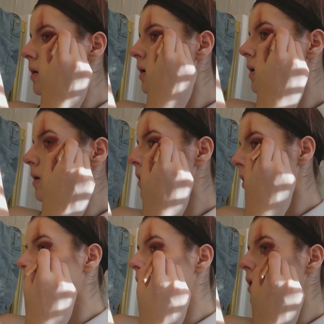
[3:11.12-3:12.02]
for the
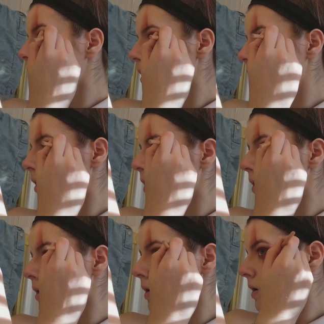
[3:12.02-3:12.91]
wing
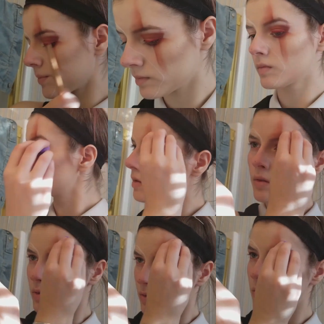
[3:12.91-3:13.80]
from my outer
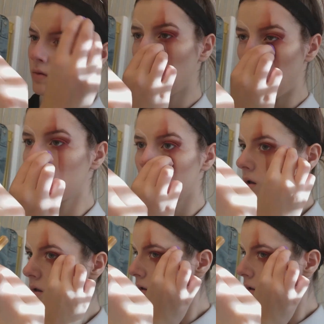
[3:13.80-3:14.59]
corner going up towards my